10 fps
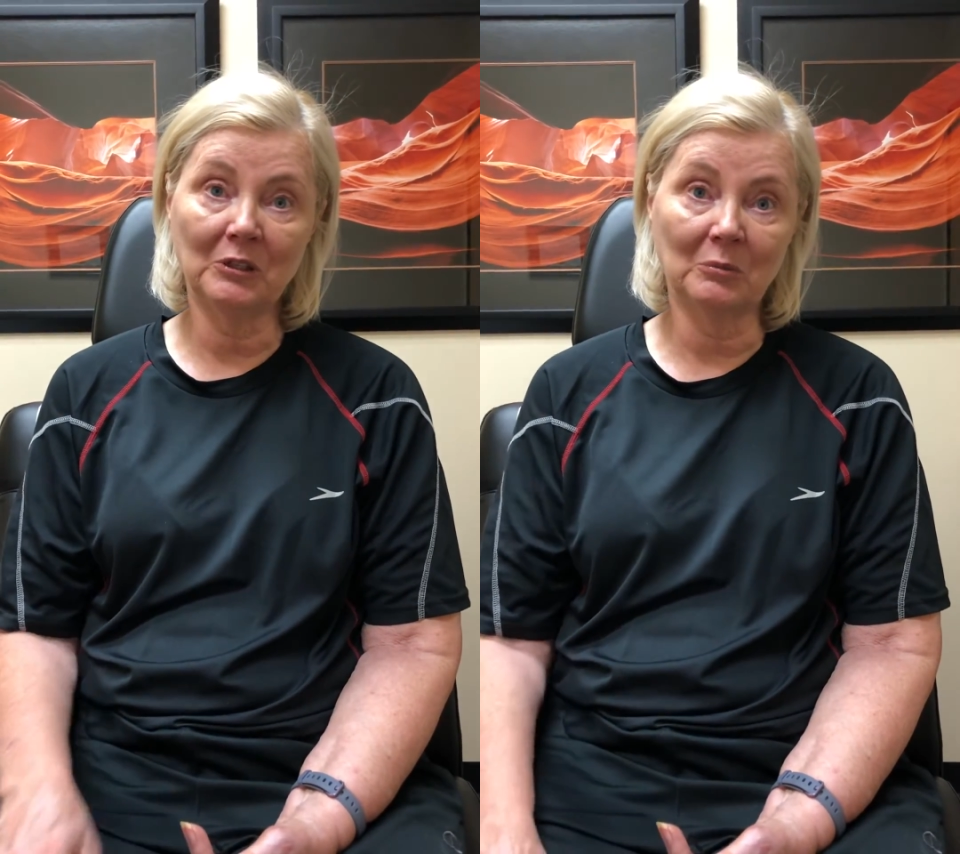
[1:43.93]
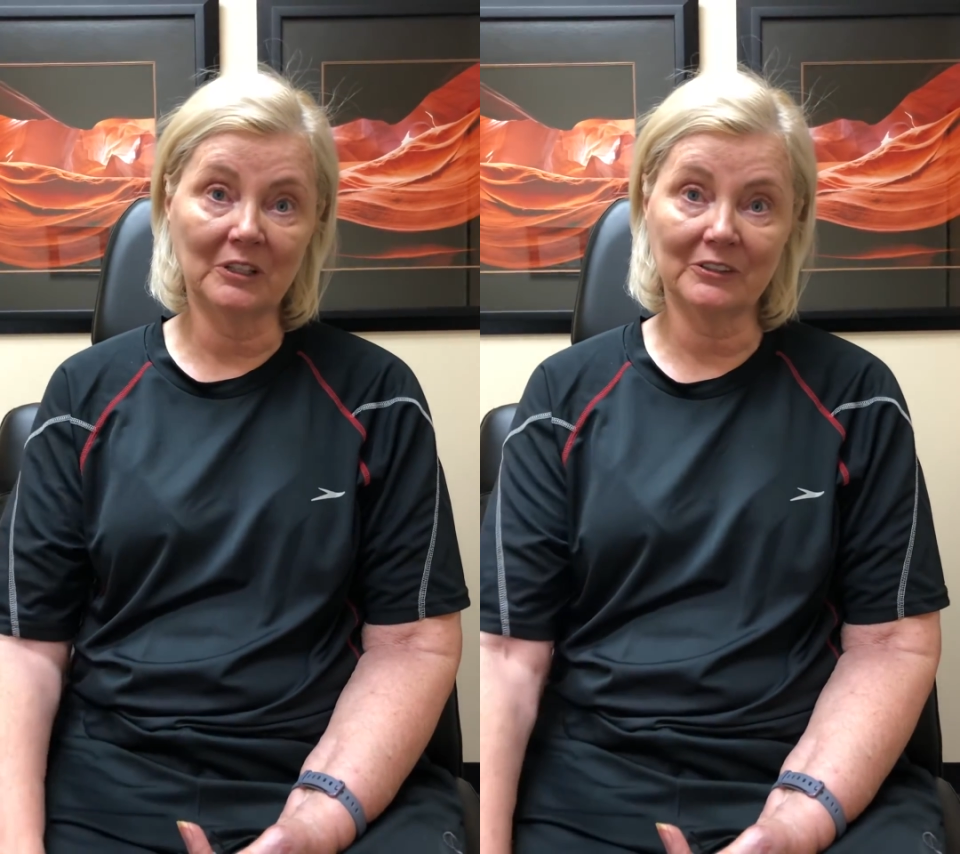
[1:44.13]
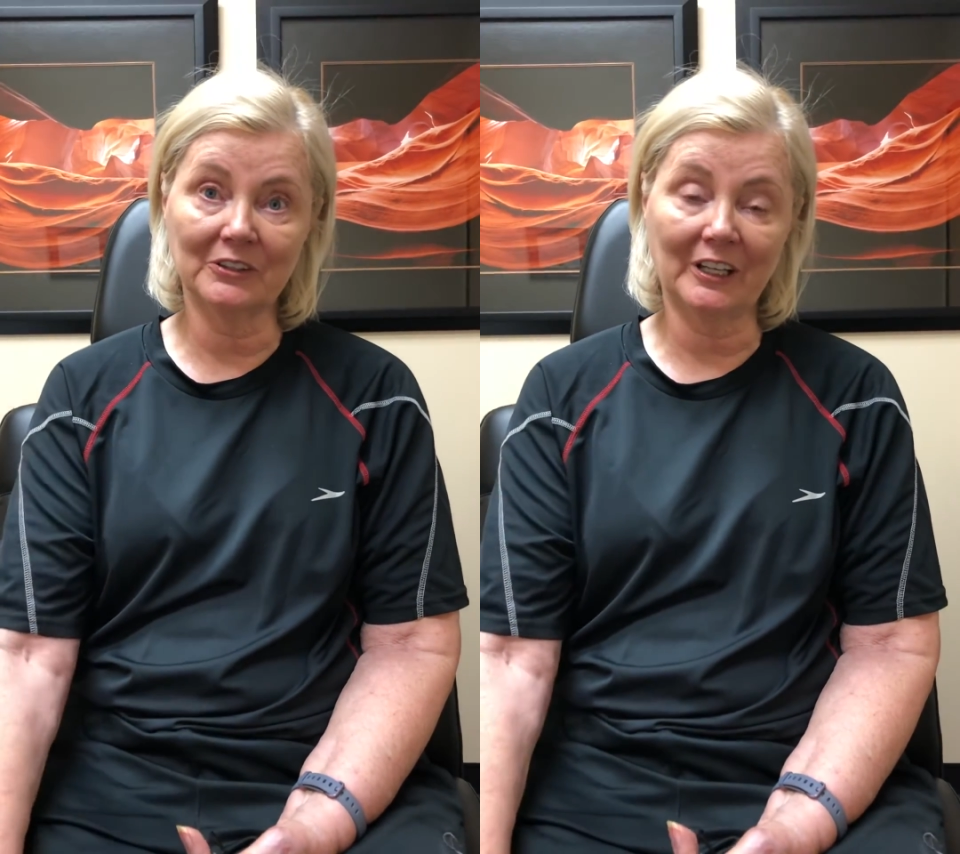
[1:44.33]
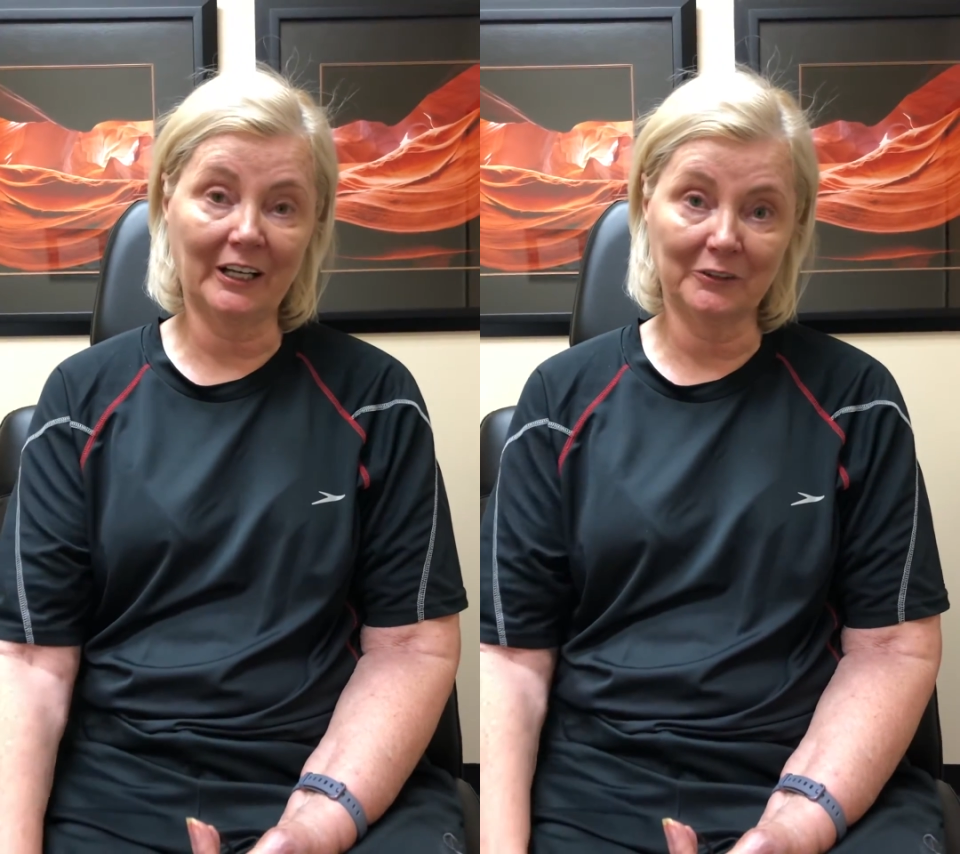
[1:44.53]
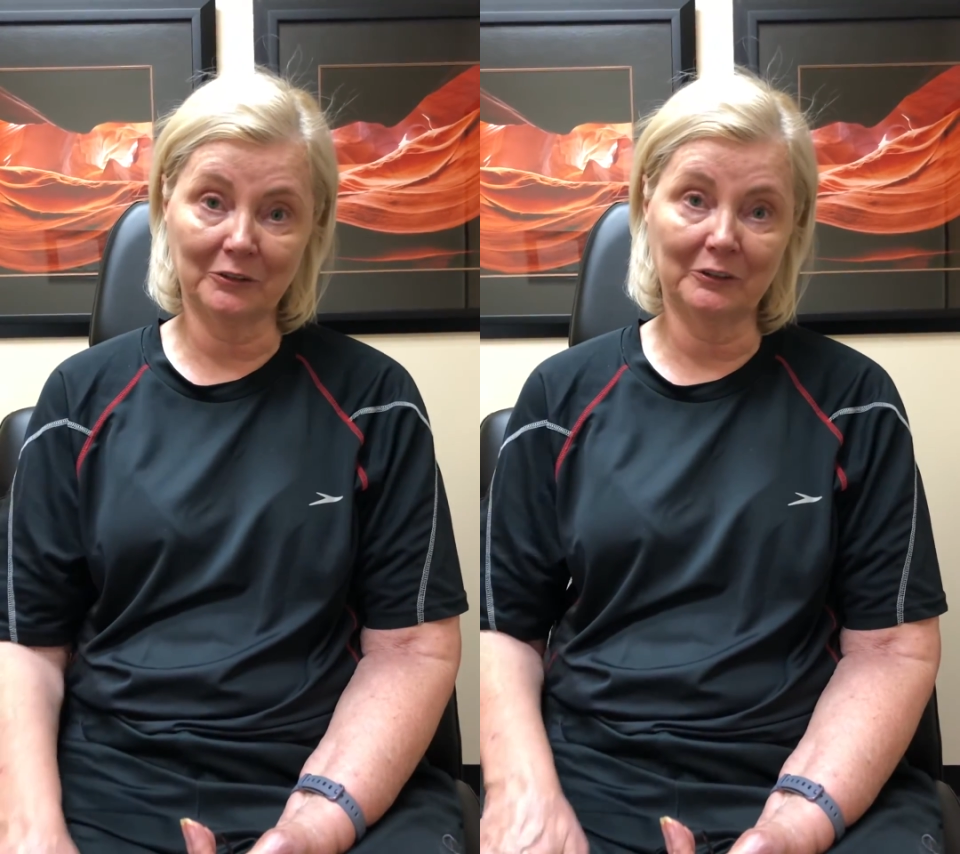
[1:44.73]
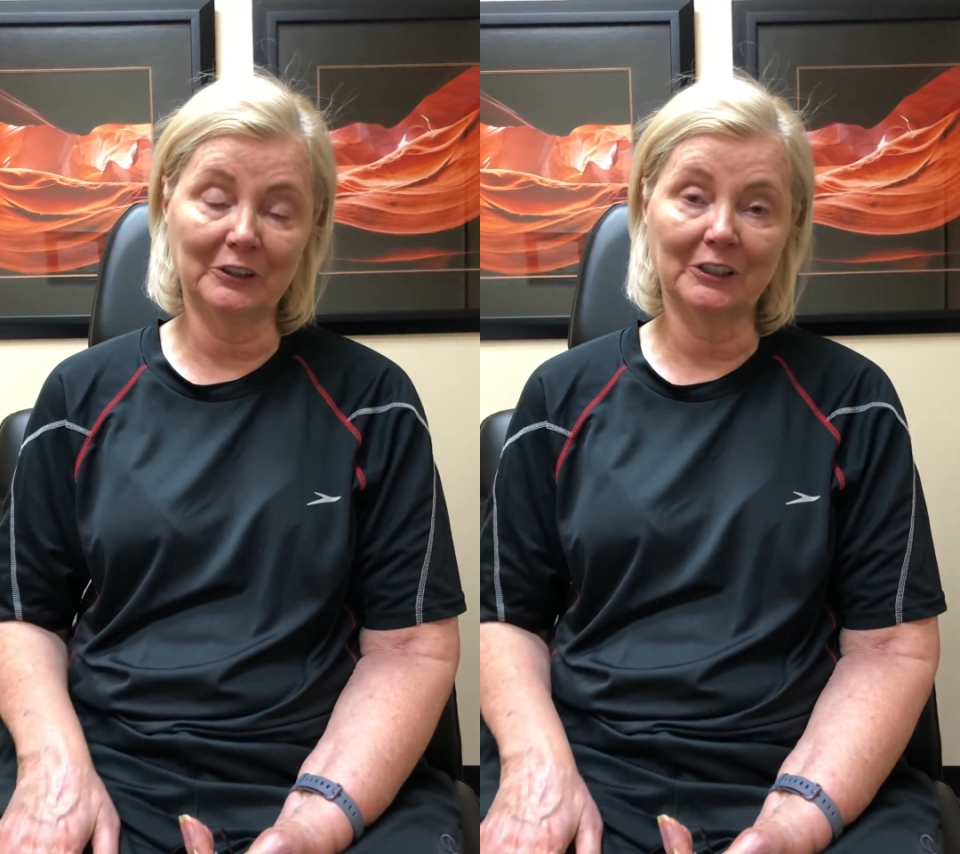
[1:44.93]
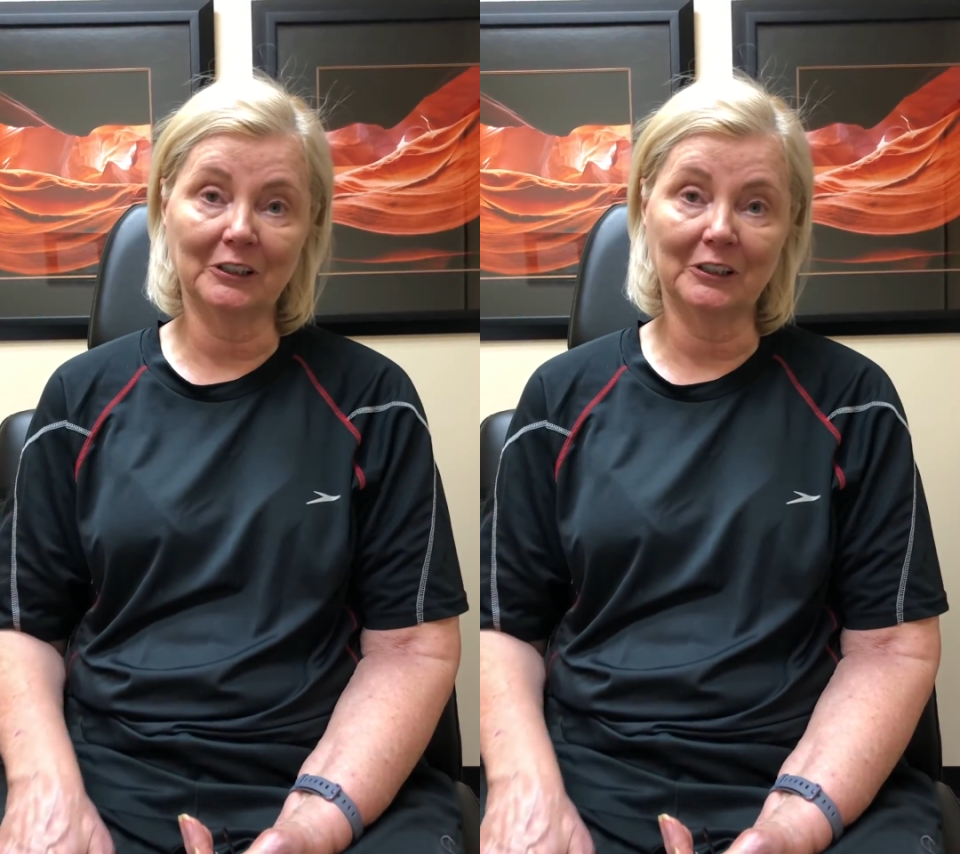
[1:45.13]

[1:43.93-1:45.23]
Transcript: my muscles atrophying,